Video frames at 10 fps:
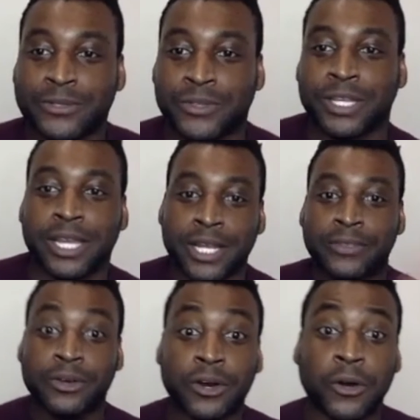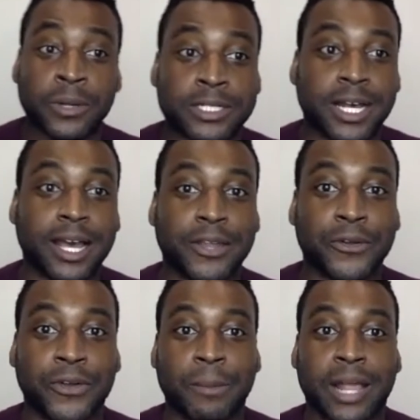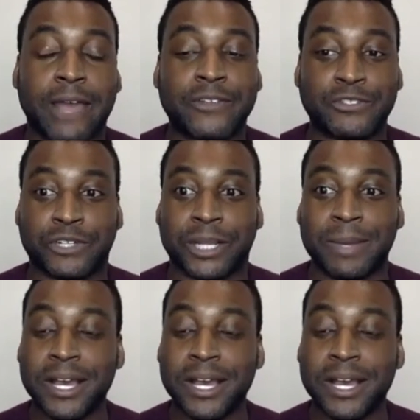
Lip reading: and then ending the whole entire live stream.